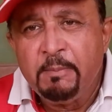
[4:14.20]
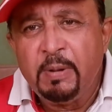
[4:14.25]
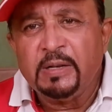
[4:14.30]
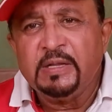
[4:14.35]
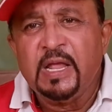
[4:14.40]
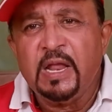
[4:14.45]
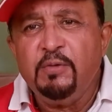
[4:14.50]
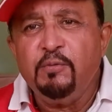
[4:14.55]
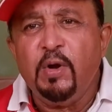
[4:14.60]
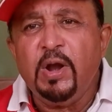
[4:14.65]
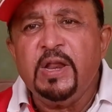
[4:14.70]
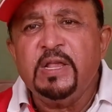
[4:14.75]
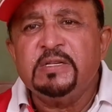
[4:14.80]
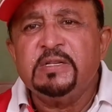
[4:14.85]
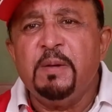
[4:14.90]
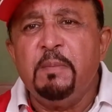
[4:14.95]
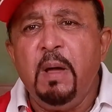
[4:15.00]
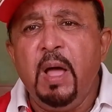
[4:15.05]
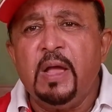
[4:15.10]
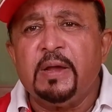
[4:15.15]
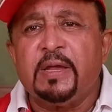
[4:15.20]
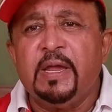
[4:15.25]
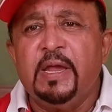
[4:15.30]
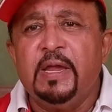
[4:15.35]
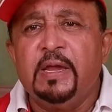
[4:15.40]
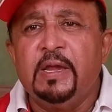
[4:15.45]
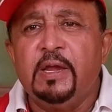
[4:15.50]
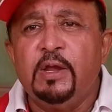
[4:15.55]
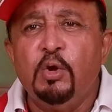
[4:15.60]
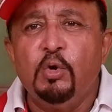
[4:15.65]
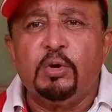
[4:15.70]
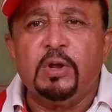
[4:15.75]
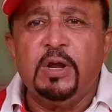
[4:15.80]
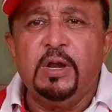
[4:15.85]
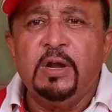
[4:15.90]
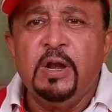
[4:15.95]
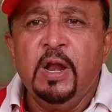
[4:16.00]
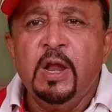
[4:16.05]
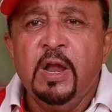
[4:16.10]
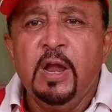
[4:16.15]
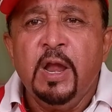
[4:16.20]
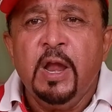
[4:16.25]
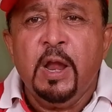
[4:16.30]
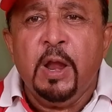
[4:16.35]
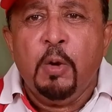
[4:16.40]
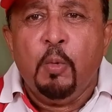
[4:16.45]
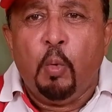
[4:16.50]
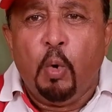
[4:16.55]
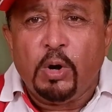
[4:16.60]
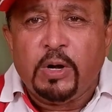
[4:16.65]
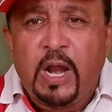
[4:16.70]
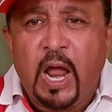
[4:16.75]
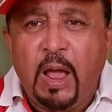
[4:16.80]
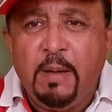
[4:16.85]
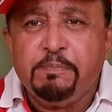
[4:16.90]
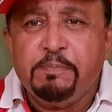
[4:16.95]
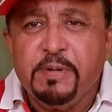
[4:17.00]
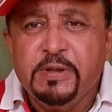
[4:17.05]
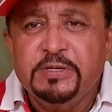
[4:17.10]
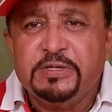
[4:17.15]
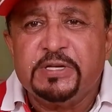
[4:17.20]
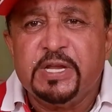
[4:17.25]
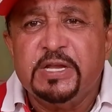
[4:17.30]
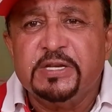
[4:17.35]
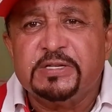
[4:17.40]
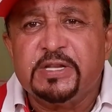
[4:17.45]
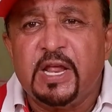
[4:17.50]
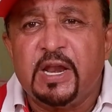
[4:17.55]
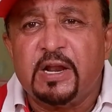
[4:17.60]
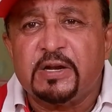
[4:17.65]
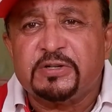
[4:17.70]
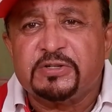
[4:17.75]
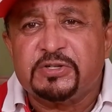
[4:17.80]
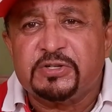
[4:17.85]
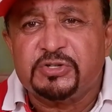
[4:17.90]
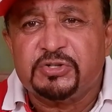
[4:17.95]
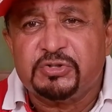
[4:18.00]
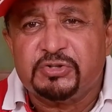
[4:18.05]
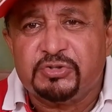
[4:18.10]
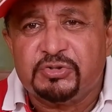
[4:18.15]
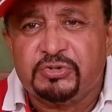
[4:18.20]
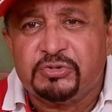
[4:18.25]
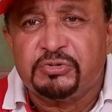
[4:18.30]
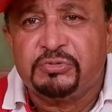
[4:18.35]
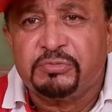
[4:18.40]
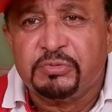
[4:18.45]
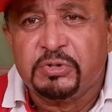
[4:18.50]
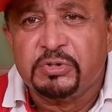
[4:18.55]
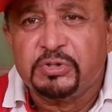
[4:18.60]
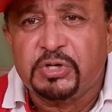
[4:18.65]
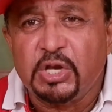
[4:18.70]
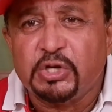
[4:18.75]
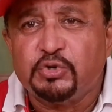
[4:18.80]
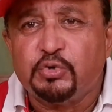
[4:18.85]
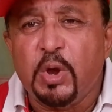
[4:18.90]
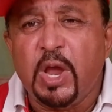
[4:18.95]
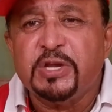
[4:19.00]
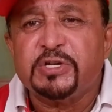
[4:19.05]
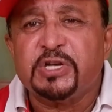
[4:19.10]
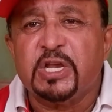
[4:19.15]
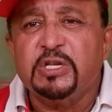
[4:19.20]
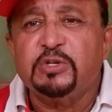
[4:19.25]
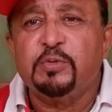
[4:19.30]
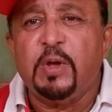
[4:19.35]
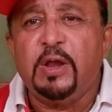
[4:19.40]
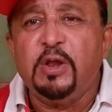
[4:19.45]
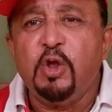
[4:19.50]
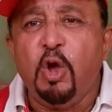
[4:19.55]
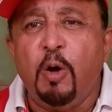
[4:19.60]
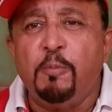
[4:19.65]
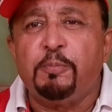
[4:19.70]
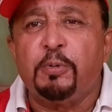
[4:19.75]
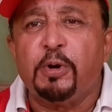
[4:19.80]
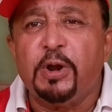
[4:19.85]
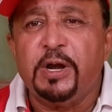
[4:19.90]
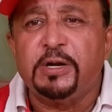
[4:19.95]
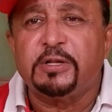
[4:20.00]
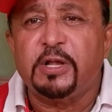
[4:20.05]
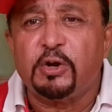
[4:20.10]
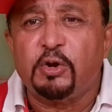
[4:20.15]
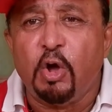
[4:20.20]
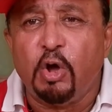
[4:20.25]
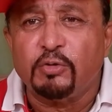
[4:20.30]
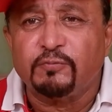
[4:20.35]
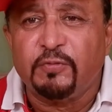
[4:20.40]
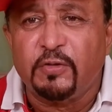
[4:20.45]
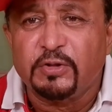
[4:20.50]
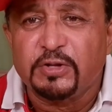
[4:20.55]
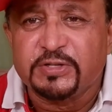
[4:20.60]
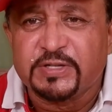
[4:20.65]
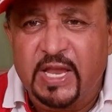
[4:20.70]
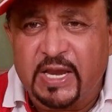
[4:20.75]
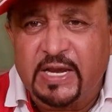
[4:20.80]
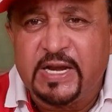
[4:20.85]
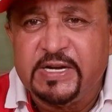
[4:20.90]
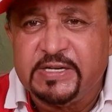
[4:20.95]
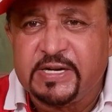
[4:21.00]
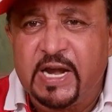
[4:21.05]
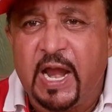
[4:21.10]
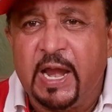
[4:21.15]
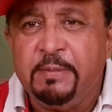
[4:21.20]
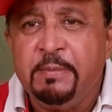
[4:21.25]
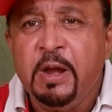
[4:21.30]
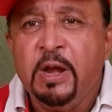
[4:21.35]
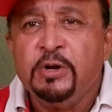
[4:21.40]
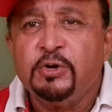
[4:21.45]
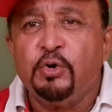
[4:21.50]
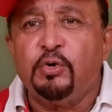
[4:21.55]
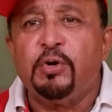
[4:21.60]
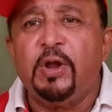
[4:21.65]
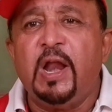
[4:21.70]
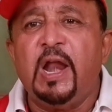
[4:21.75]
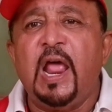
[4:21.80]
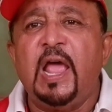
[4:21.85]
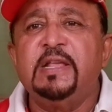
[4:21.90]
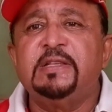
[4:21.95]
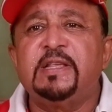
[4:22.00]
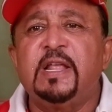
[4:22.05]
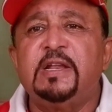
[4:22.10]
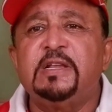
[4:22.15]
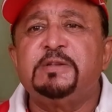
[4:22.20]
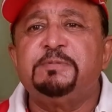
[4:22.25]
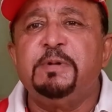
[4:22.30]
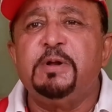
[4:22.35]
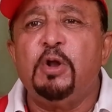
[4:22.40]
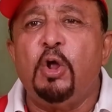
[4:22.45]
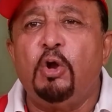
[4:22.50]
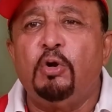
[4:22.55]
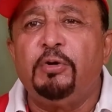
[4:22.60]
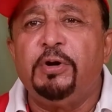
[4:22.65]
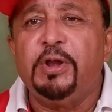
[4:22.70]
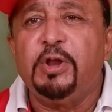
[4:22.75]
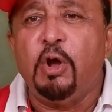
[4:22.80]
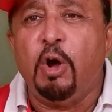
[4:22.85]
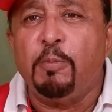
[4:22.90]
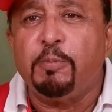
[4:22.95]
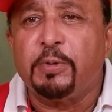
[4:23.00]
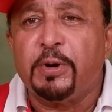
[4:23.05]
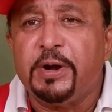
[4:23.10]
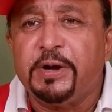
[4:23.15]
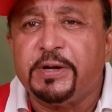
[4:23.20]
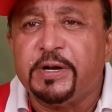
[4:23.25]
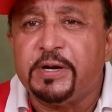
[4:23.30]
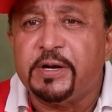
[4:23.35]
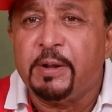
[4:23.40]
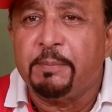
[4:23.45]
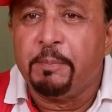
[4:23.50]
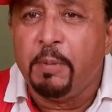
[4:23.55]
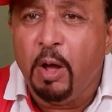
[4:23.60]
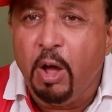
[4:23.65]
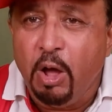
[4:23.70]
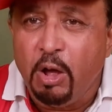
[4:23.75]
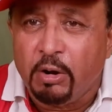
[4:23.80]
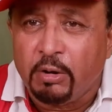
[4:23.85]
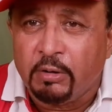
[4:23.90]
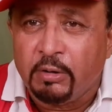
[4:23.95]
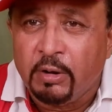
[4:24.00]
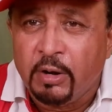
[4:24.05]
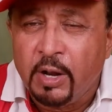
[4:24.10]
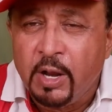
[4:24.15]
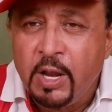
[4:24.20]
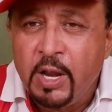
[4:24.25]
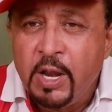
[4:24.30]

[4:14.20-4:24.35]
But then where is the marking? You can, what happens is there are situations where you operate the dog for the second time to realize that it's been already operated upon.